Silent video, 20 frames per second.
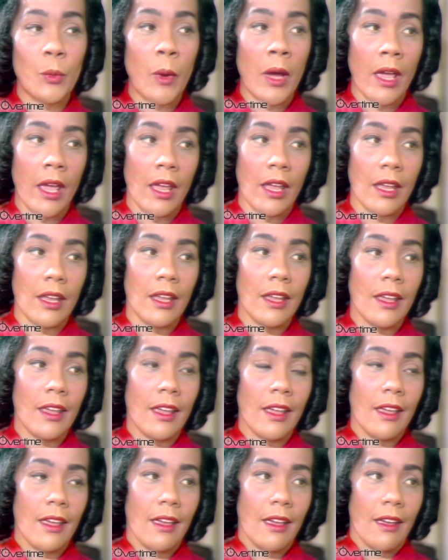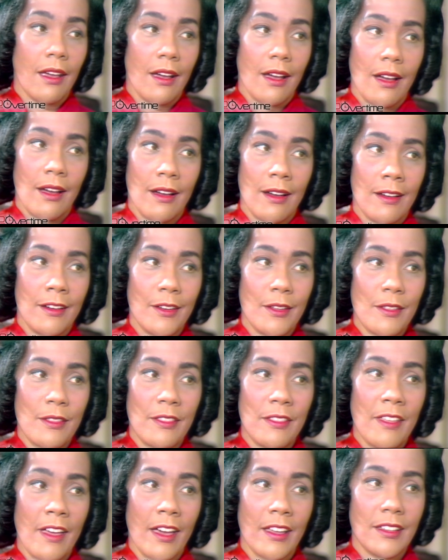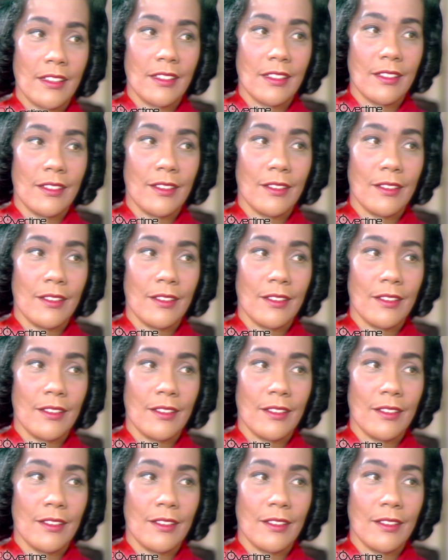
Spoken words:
way that